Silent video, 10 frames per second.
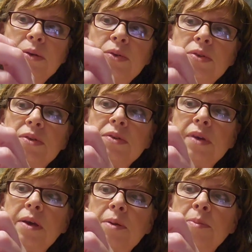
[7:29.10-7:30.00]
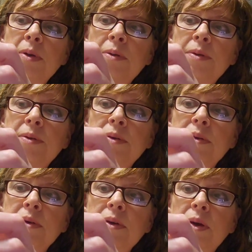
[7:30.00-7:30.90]
some
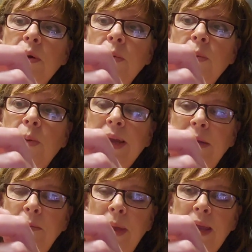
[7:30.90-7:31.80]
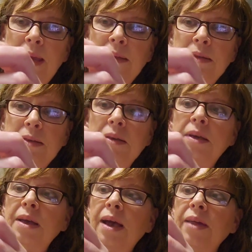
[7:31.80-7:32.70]
white paint.
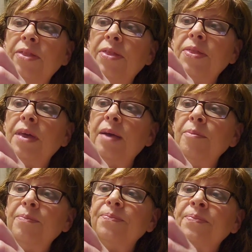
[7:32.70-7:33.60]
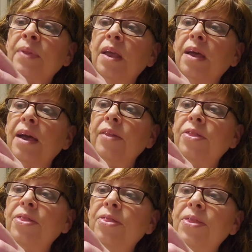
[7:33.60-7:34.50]
I
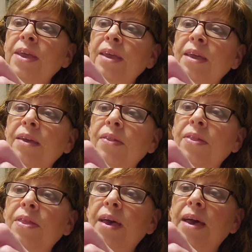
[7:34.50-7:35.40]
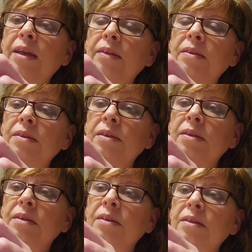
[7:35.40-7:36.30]
think that,
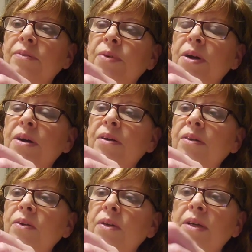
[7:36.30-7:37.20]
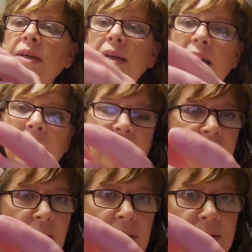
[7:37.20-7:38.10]
well, I think that the